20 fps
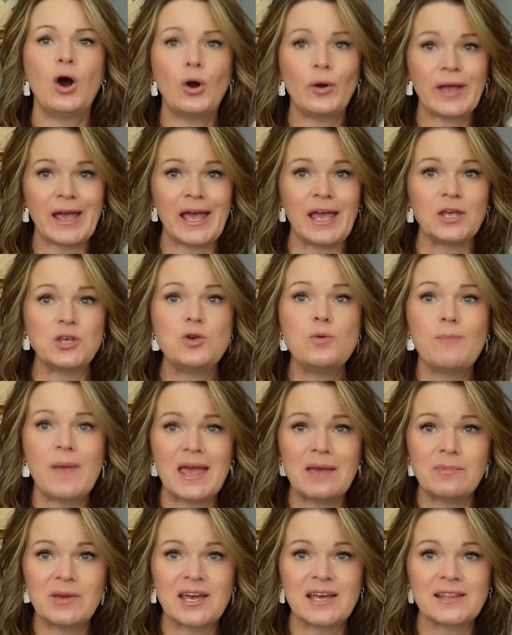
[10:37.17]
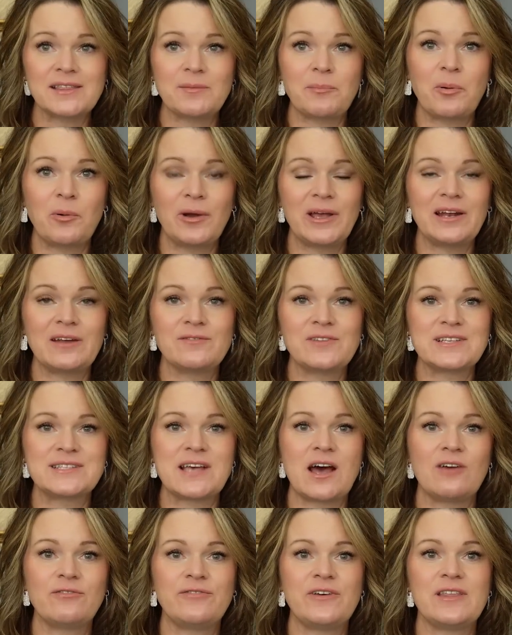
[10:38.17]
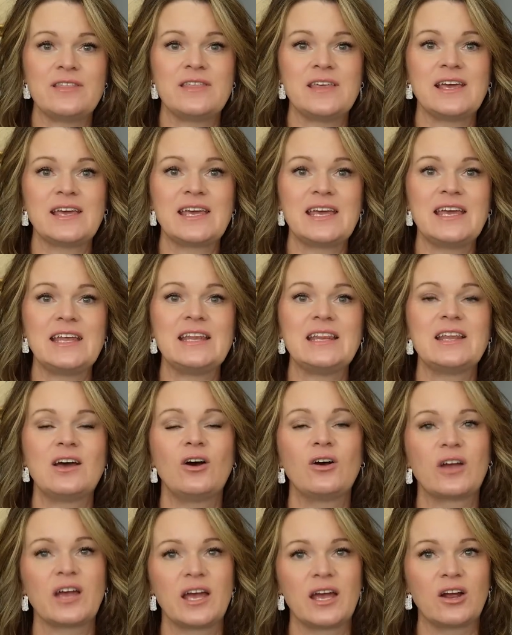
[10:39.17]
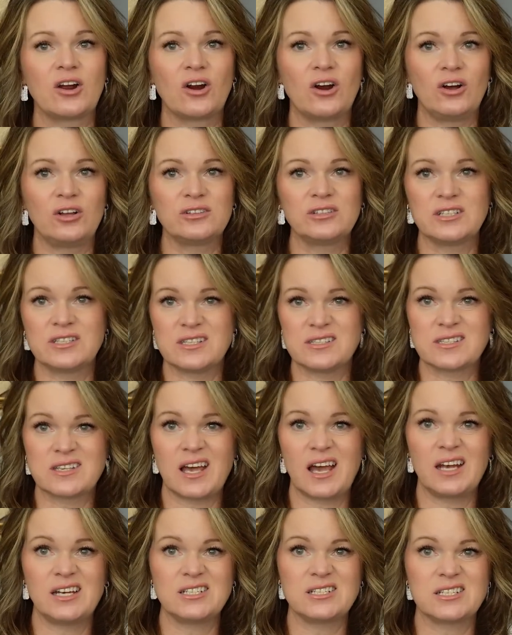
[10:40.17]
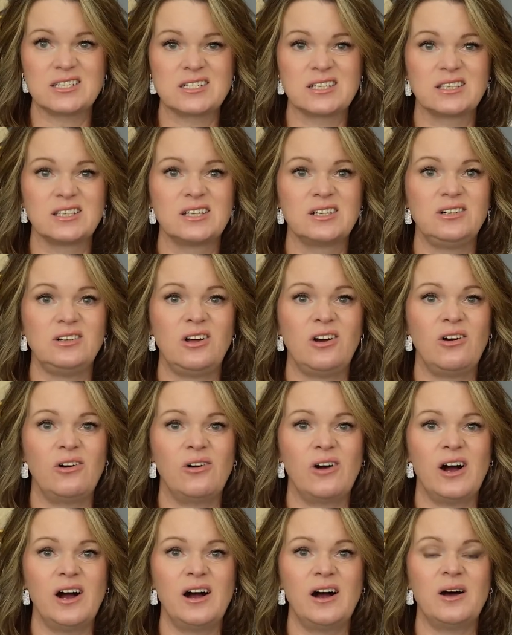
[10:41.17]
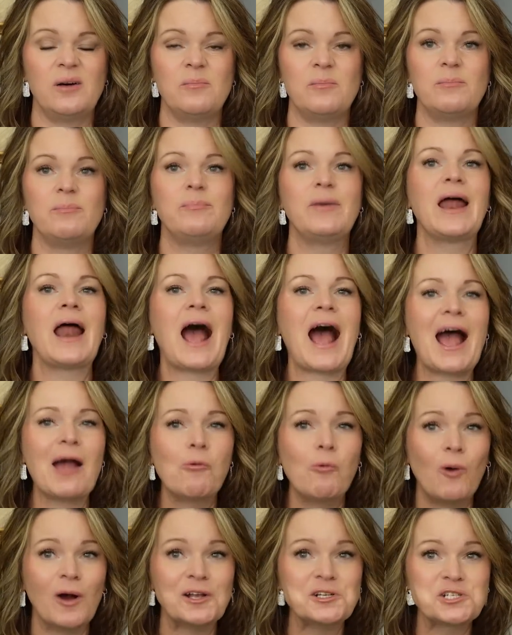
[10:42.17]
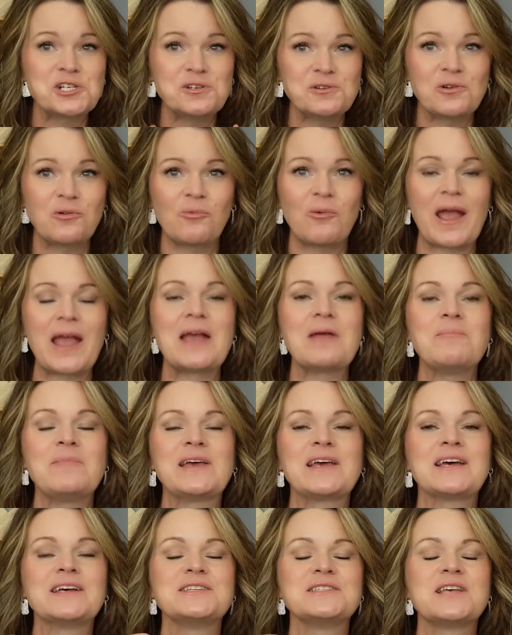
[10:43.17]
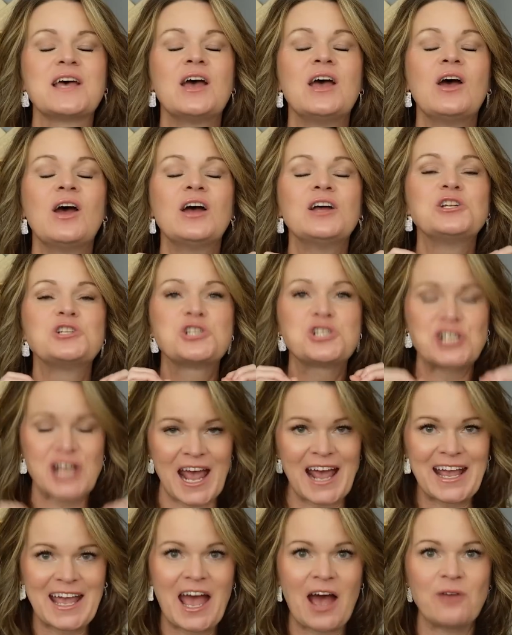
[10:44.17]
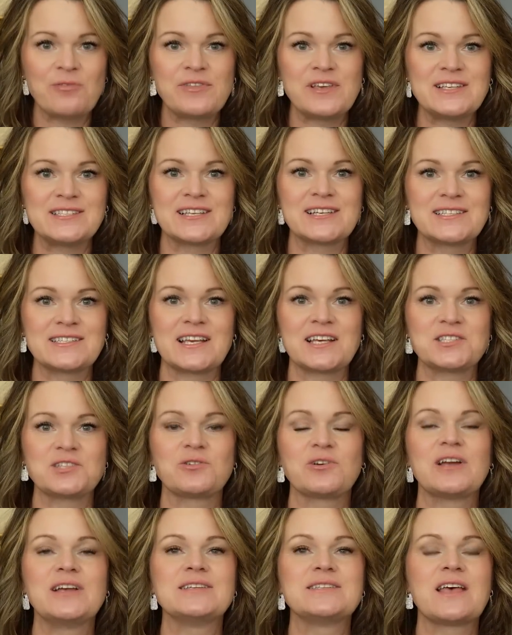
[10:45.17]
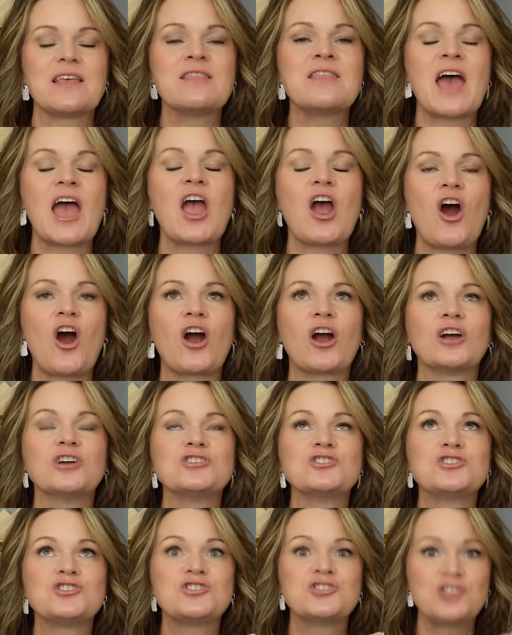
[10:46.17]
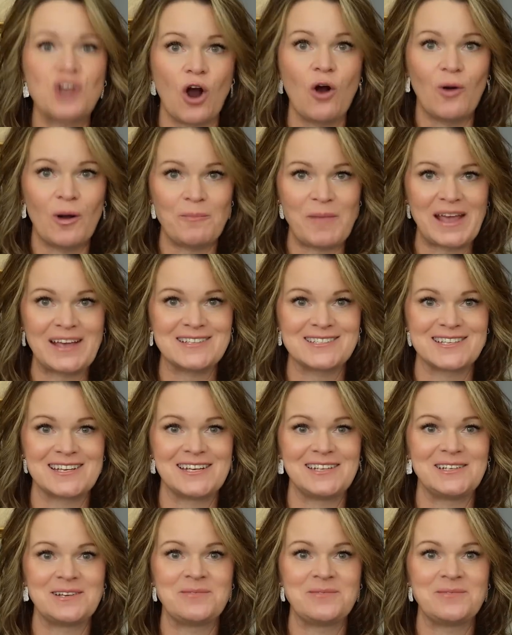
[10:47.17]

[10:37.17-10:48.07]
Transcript: Okay, you may be at the point of this outfit thinking, okay, girl, this is kind of just a little ho-hum, but I want you to wait because check out these accessories. They are so amazing.